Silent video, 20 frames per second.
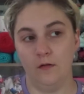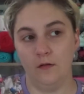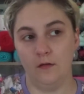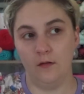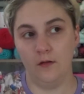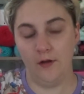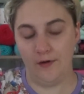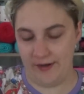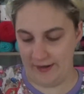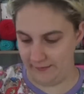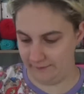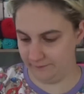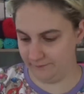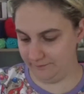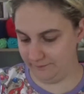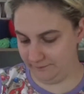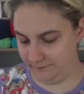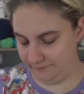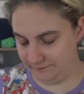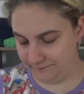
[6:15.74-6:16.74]
Okay.
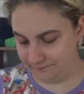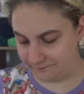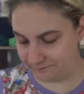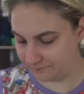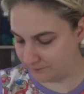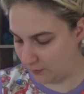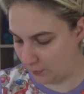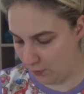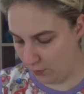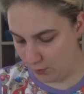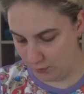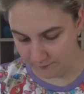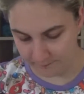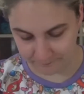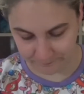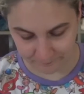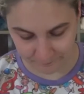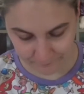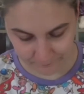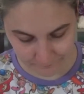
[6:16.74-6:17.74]
Whew.
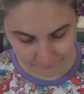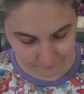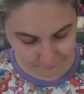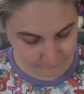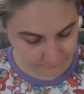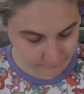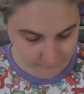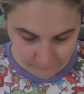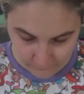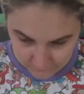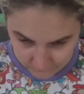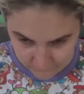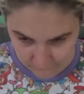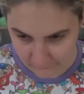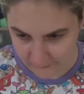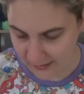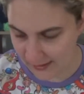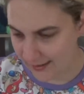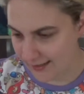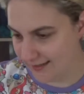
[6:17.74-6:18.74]

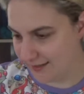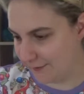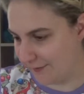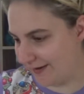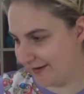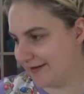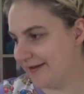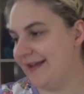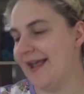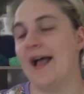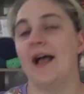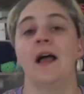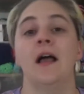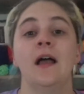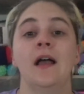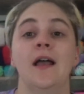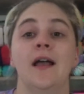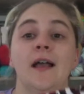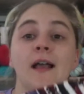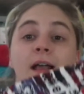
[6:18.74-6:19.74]
Anyway, yeah,
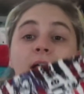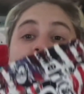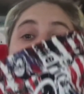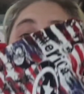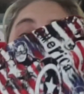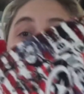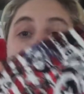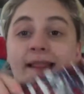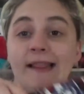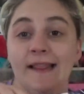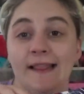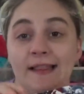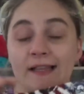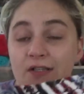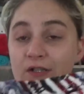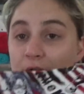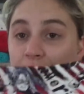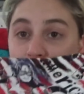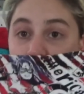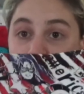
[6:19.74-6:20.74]
that's
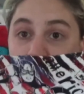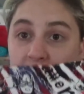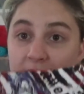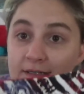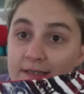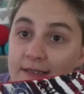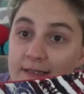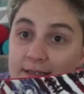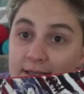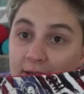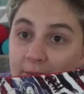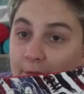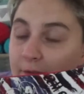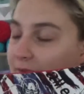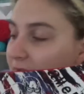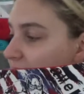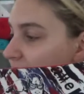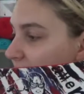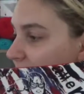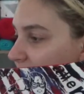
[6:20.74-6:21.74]
all there really is to say about
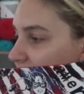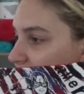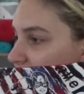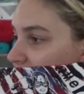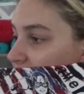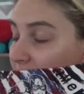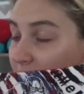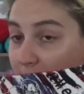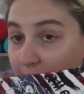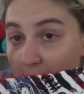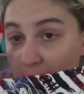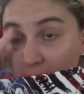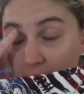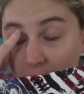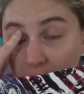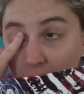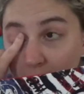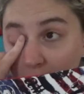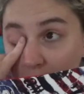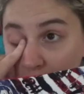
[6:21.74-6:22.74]
this. Like I said, I
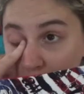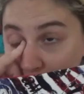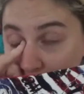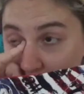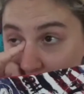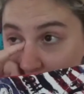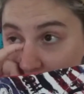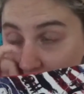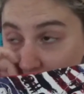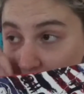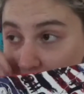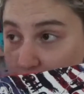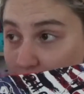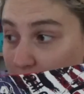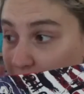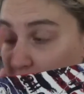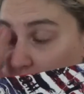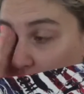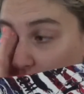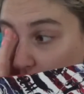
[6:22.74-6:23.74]
apologize if
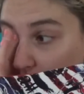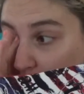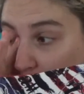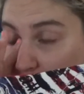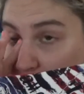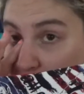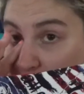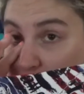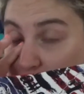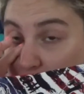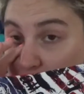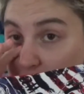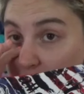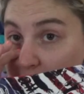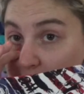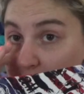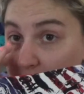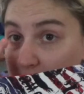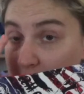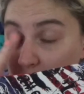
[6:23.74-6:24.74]
there really
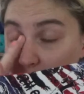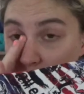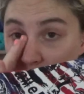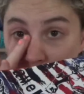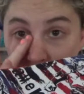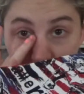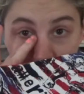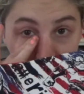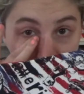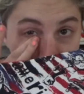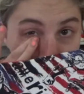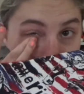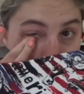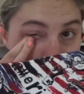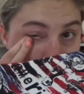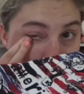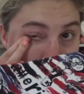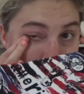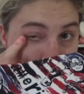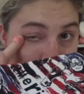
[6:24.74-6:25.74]
isn't any progress
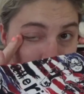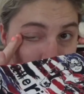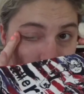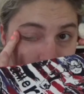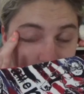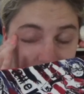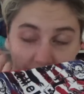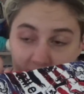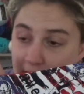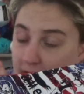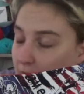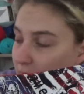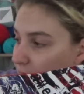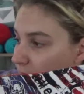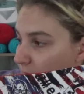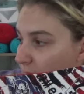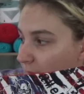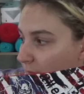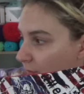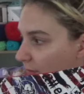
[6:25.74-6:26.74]
from last time. I can't
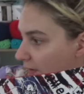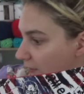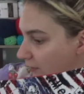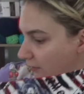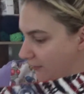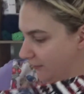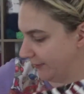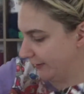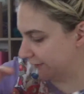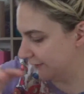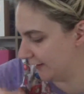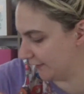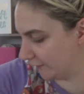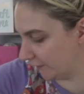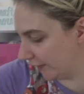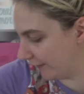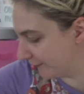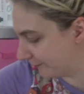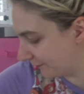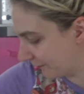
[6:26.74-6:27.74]
remember what I talked about last time.